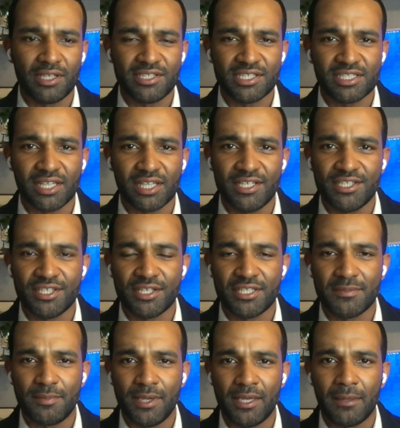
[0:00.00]
legislation
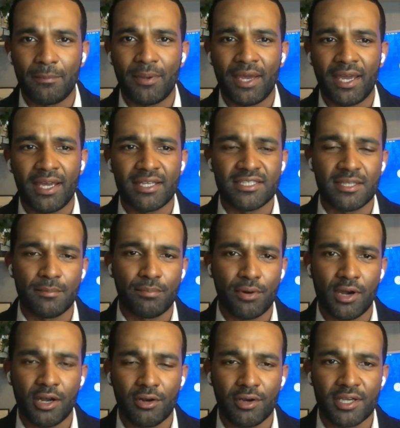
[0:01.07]
is being passed and
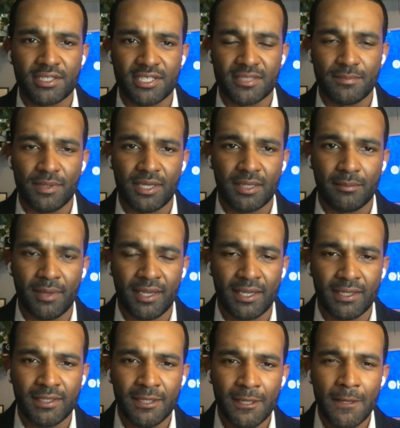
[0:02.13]
progress is being
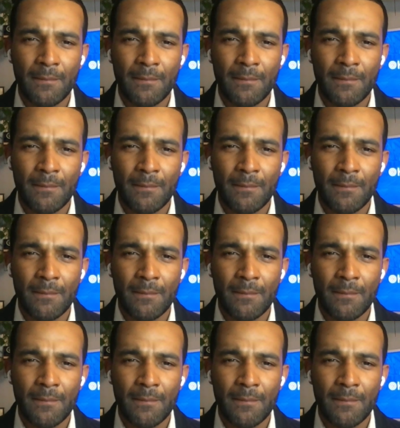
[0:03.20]
made,